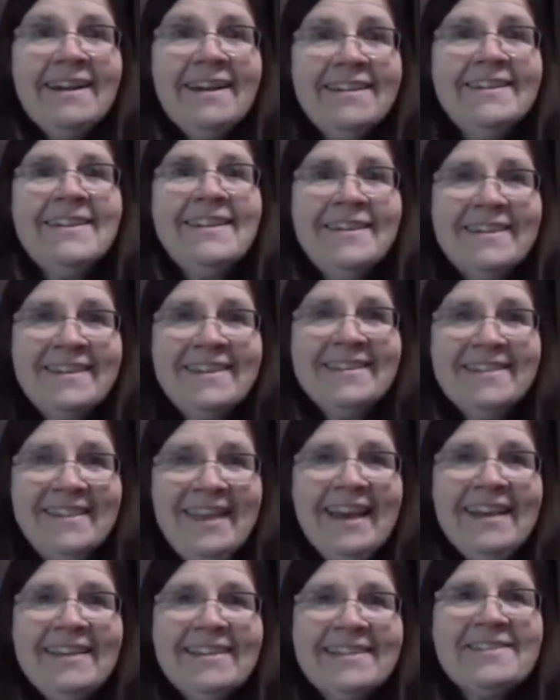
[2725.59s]
Exactly.
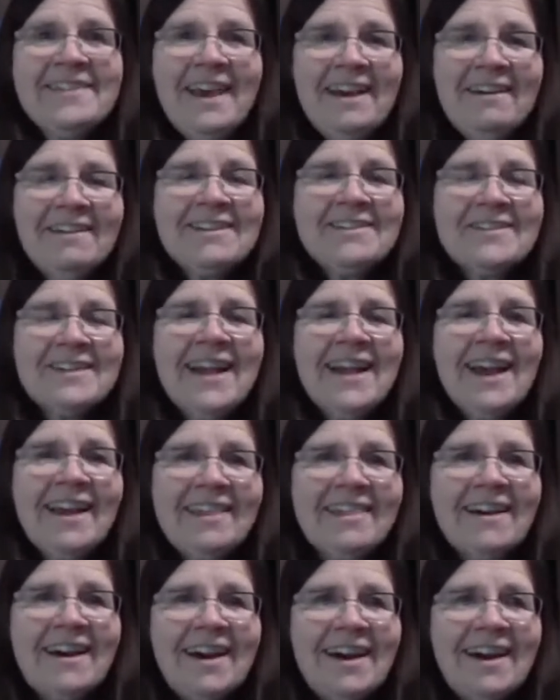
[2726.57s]
That's what
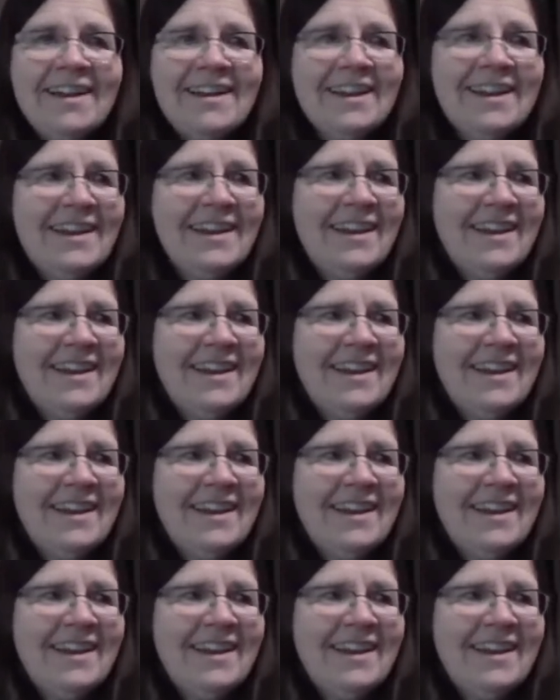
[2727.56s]
I thought.